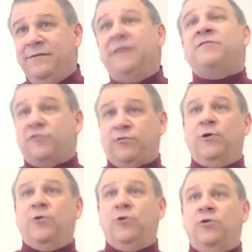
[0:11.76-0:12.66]
it's
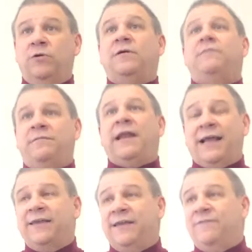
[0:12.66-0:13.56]
true, then
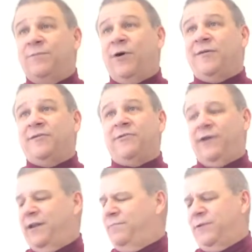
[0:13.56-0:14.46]
I can give you partial
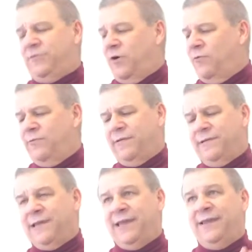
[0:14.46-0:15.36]
credit, but don't
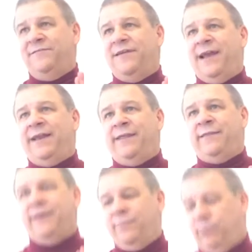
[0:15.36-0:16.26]
leave
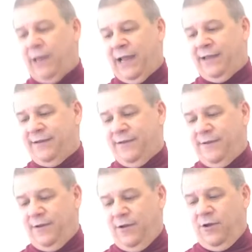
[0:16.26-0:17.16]
anything blank.
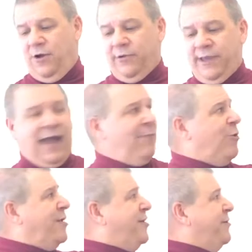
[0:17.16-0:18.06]
Okay, I
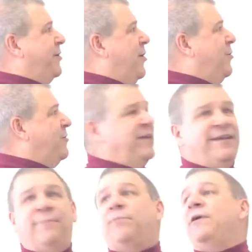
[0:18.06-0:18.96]
want you to go to
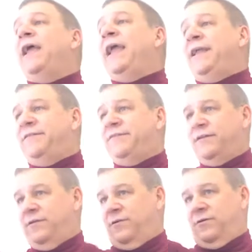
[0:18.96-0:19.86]
number 8
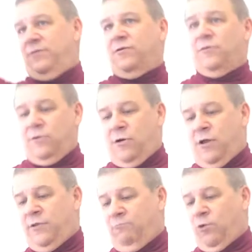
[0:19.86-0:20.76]

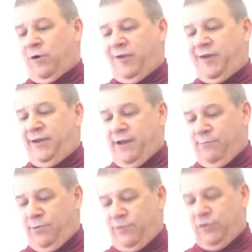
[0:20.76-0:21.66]
on the worksheet
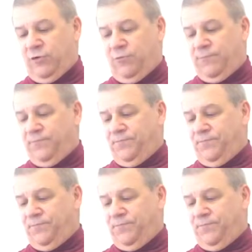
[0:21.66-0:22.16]
number 2.